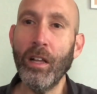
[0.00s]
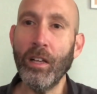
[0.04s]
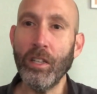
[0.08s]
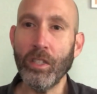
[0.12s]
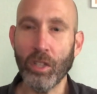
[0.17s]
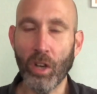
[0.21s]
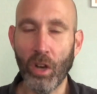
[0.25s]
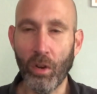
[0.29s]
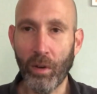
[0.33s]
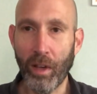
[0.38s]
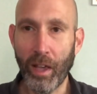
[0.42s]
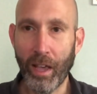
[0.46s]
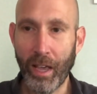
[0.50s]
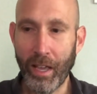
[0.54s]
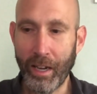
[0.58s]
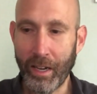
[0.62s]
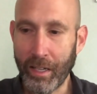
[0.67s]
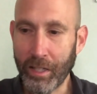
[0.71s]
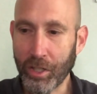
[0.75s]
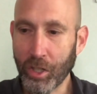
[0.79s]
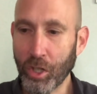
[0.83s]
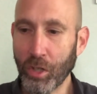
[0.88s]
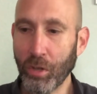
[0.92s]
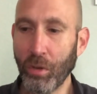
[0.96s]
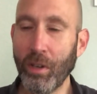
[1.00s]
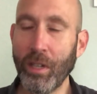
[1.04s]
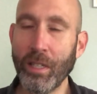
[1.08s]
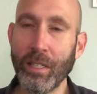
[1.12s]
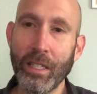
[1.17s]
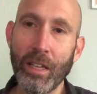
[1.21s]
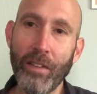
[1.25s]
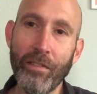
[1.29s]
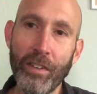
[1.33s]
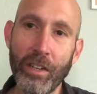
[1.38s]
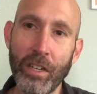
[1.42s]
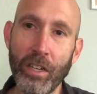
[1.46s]
So in its shortest
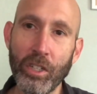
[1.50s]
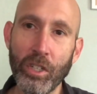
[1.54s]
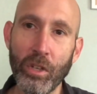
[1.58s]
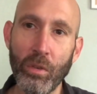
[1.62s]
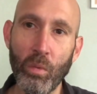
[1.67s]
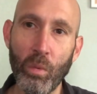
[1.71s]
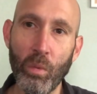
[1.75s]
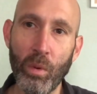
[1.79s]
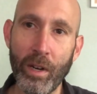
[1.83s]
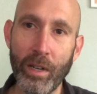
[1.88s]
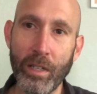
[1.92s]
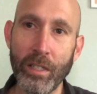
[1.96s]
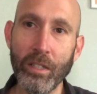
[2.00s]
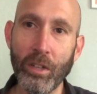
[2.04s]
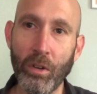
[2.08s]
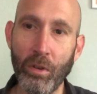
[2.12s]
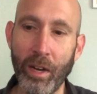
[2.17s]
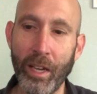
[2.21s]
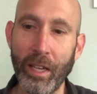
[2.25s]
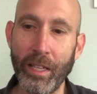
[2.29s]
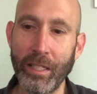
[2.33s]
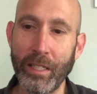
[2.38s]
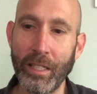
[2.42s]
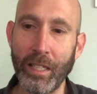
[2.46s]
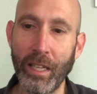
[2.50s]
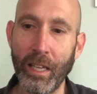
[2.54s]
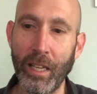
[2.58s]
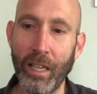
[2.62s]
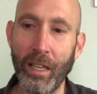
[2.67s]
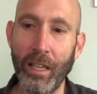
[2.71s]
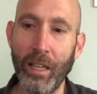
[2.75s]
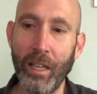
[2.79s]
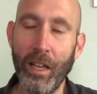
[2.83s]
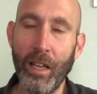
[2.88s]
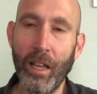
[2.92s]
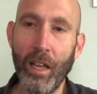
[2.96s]
definition, what is green tea?